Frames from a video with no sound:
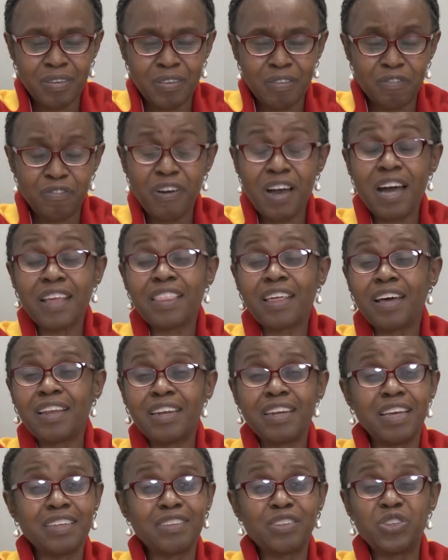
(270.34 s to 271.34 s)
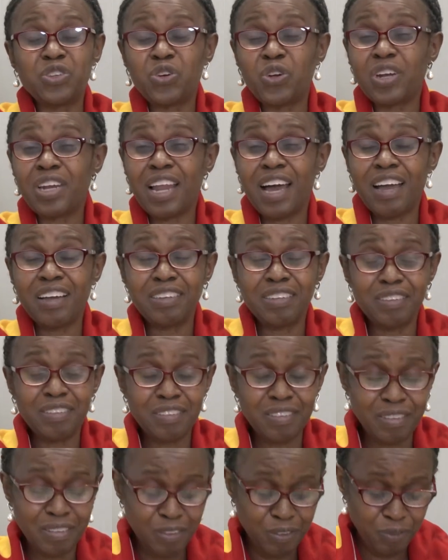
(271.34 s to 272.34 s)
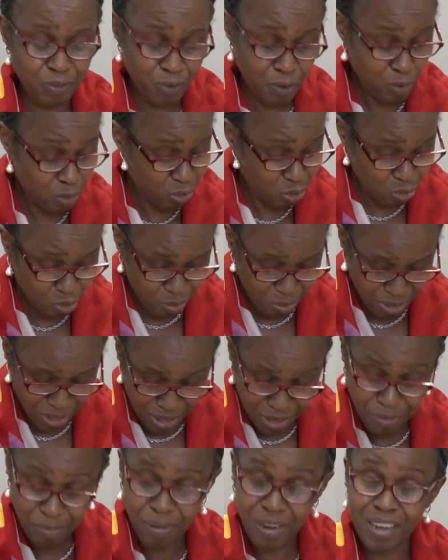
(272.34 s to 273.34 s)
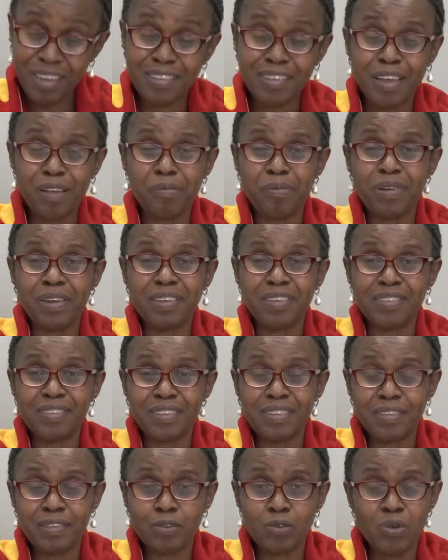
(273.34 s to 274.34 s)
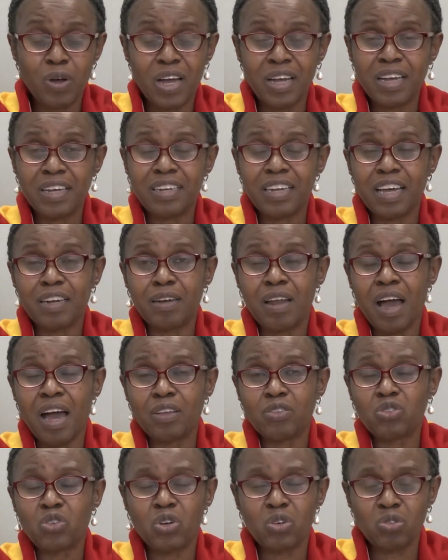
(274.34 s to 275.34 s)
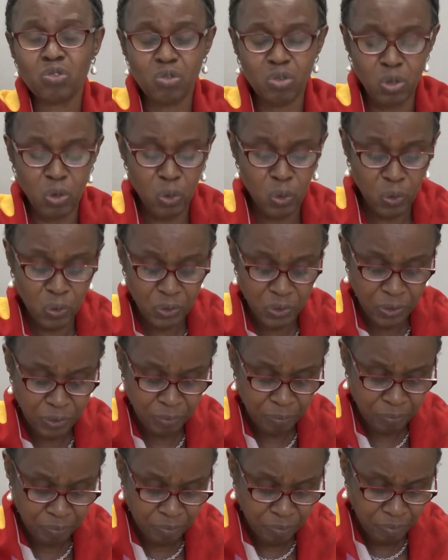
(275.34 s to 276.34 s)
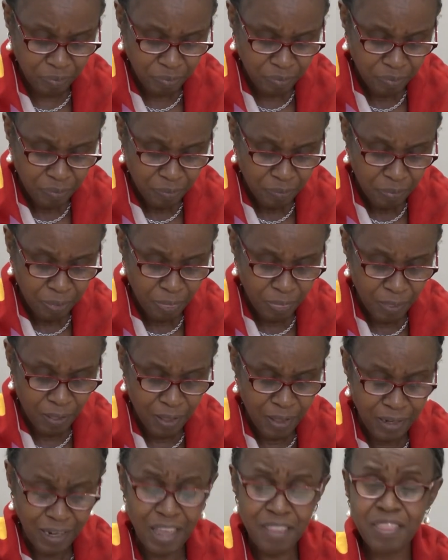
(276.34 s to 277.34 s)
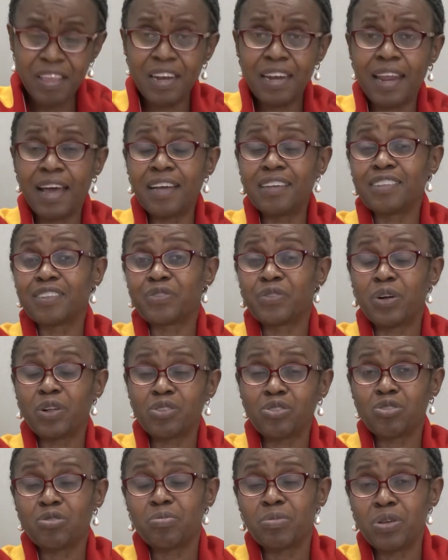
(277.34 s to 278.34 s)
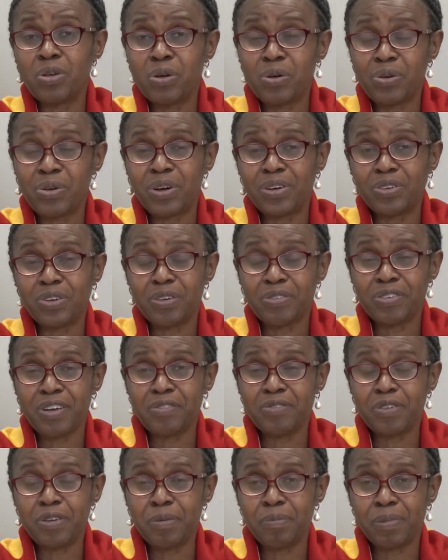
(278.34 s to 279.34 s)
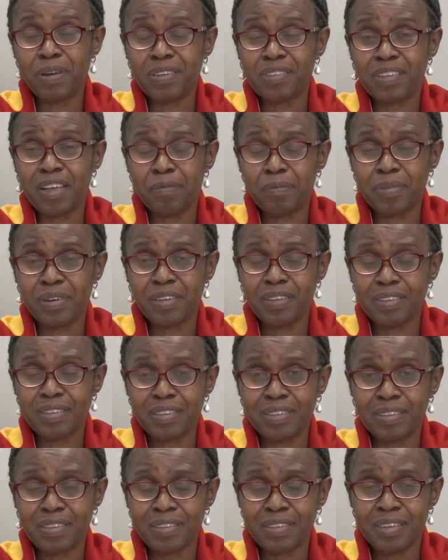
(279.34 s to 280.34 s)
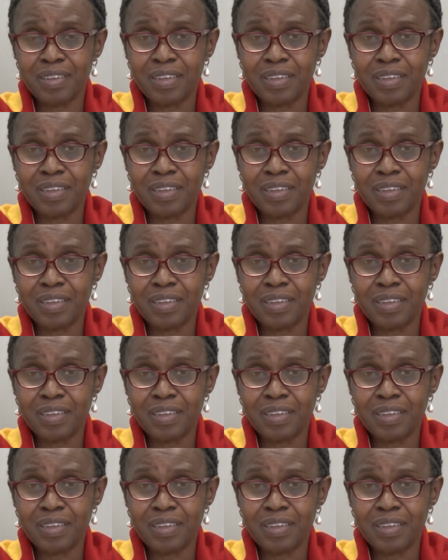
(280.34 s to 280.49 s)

Father, let your lines fall to me in pleasant places. Go ahead and talk to the Lord. Let the lines fall to me, O God of heaven, in pleasant places.